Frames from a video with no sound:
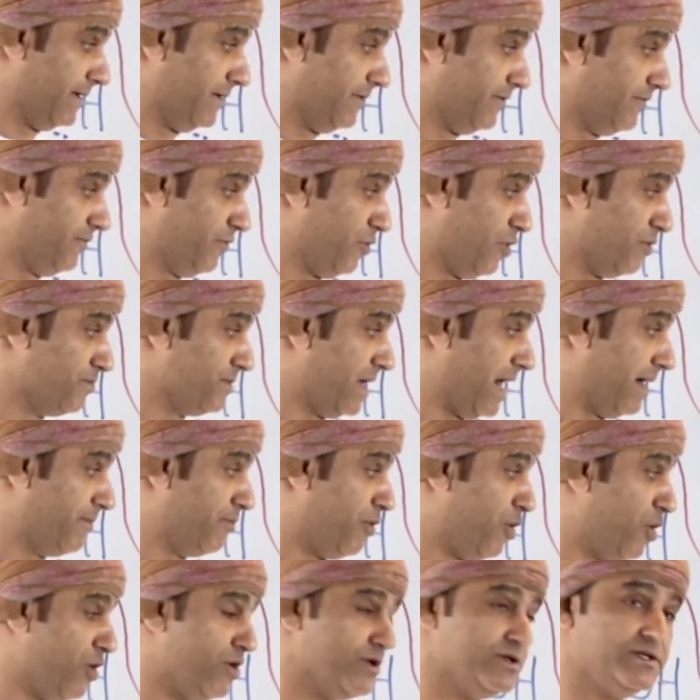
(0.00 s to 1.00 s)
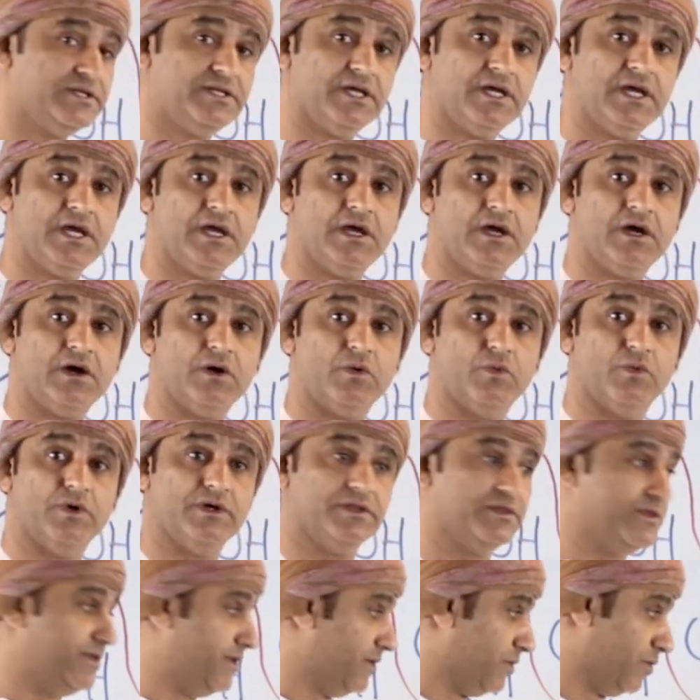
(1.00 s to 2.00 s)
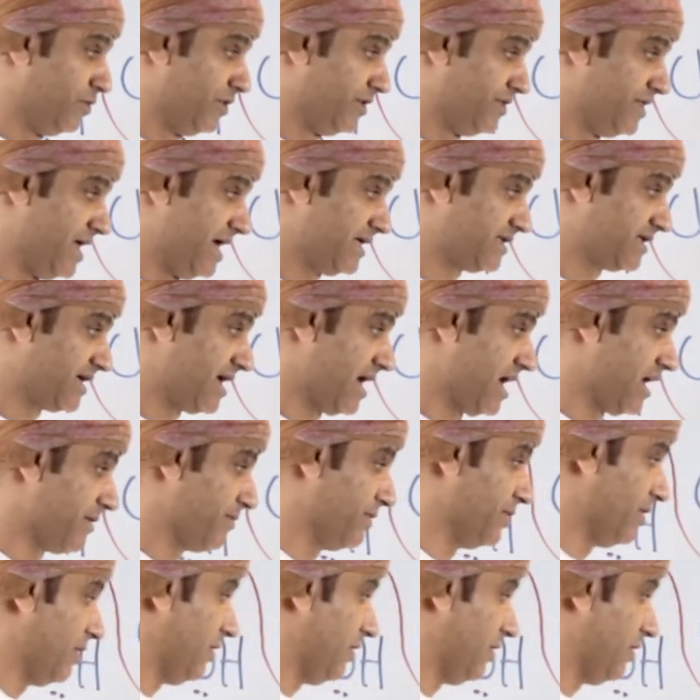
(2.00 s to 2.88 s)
formed a bond with that carbon